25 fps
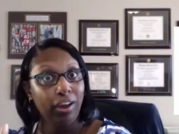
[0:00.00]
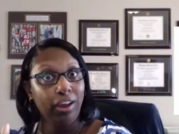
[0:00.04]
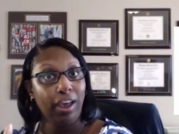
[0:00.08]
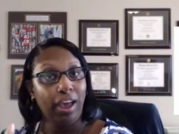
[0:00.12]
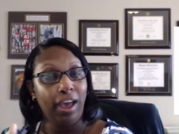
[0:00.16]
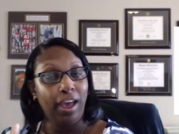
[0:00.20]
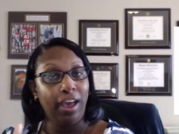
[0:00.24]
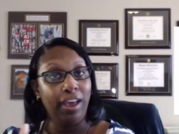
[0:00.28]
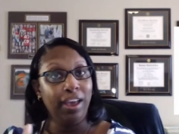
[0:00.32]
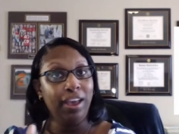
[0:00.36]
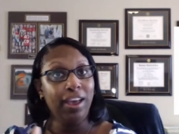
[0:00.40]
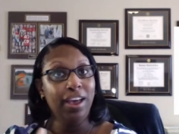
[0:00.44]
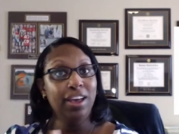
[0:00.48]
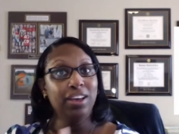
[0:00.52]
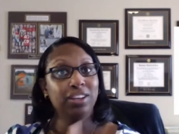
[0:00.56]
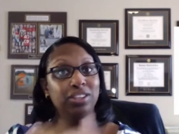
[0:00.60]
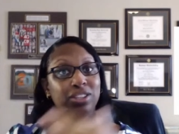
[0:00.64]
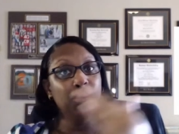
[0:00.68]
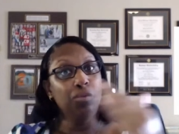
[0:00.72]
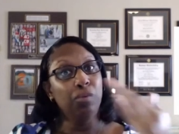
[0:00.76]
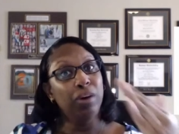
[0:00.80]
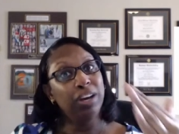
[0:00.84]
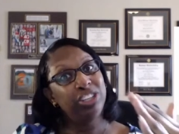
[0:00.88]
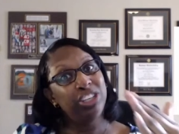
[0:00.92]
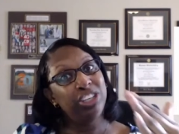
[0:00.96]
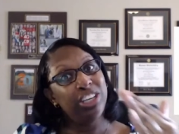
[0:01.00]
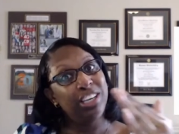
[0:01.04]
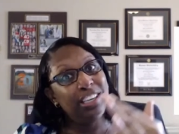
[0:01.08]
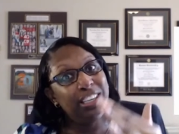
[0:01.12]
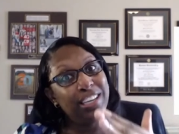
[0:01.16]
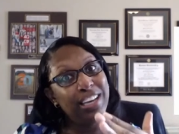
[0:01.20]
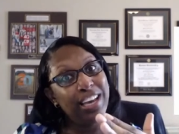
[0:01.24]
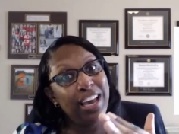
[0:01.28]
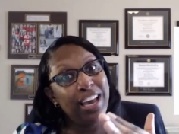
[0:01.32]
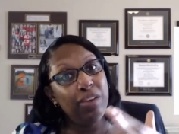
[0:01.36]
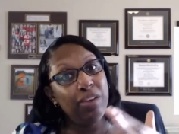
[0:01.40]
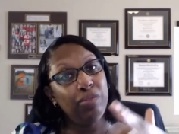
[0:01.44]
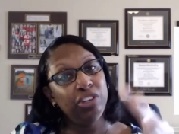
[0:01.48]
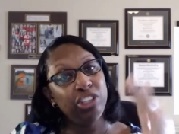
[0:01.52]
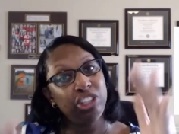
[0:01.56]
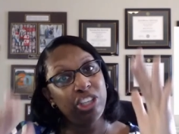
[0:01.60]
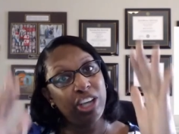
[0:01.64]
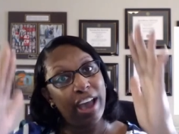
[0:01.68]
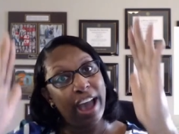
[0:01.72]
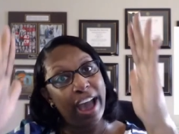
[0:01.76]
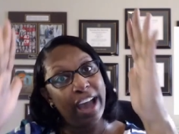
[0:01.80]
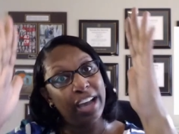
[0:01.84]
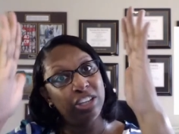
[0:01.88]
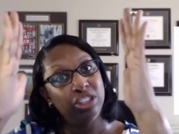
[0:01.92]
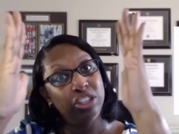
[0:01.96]
Okay. So what she did was
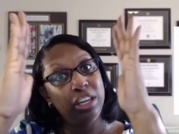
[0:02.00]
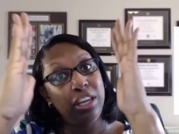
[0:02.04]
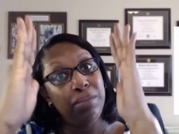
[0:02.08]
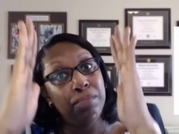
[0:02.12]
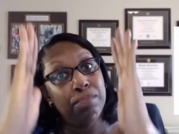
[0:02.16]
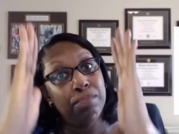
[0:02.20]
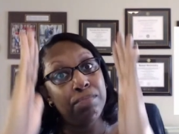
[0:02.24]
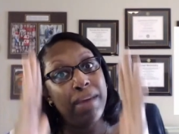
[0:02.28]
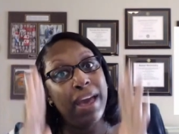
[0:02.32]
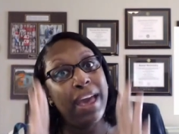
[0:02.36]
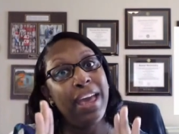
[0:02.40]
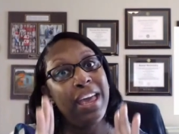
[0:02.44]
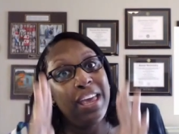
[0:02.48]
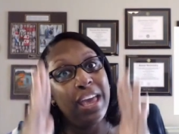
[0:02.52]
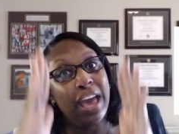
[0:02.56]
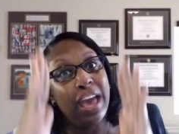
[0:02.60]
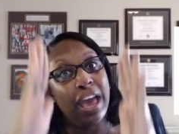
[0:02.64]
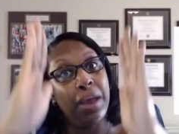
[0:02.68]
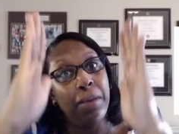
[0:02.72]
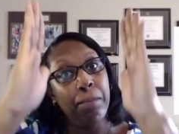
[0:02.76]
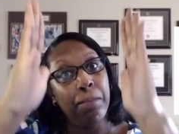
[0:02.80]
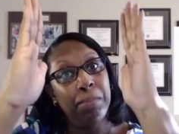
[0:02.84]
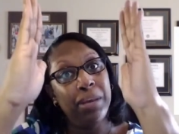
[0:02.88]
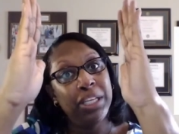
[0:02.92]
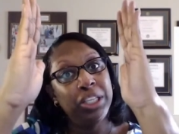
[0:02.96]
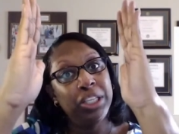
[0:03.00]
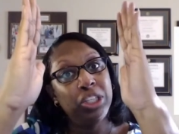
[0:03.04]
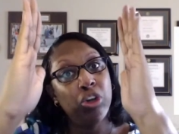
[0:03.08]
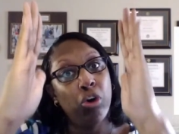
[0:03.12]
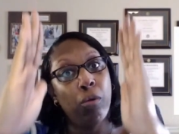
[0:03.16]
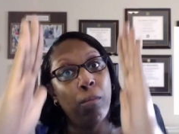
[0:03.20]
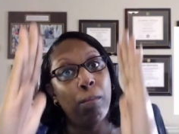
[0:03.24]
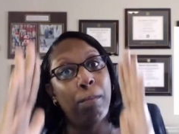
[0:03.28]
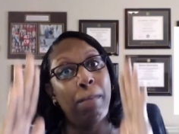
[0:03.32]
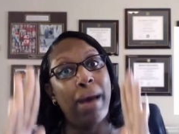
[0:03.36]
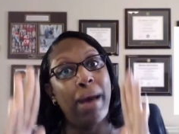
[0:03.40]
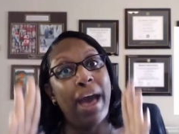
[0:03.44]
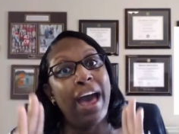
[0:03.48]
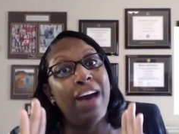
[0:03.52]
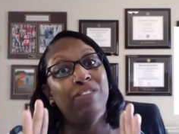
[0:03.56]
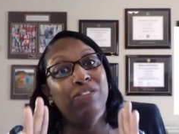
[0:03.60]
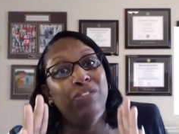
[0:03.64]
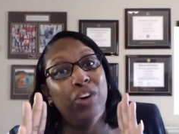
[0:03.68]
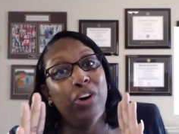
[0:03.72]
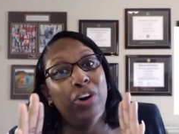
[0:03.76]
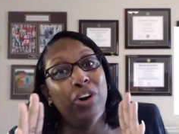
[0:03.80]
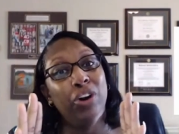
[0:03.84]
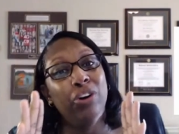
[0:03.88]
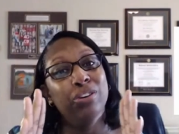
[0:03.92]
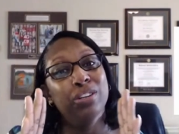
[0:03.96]
she actually made a mental
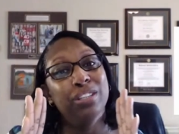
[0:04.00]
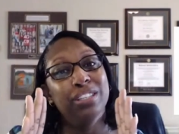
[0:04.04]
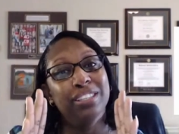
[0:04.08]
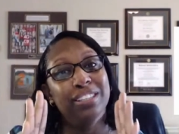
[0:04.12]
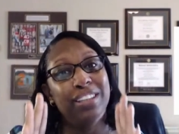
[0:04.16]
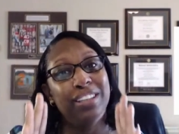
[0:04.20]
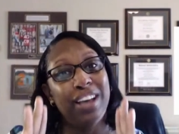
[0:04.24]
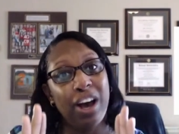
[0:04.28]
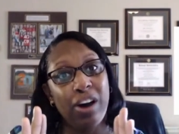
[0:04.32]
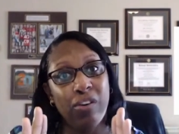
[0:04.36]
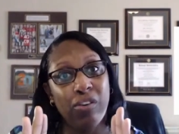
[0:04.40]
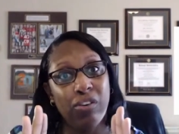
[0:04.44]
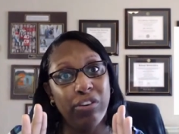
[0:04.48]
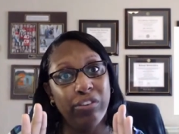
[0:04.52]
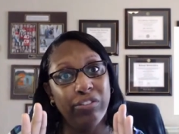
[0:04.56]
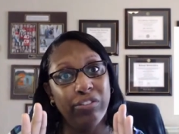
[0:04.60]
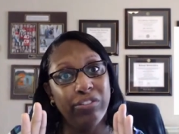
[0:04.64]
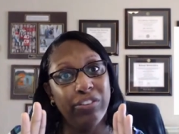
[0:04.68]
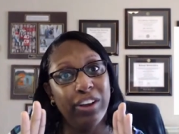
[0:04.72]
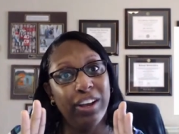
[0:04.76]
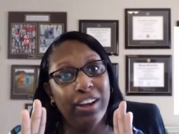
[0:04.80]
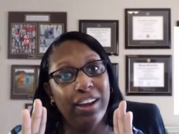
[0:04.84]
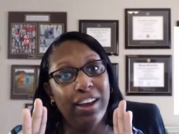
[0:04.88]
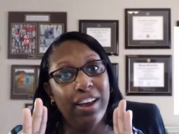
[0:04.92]
map for herself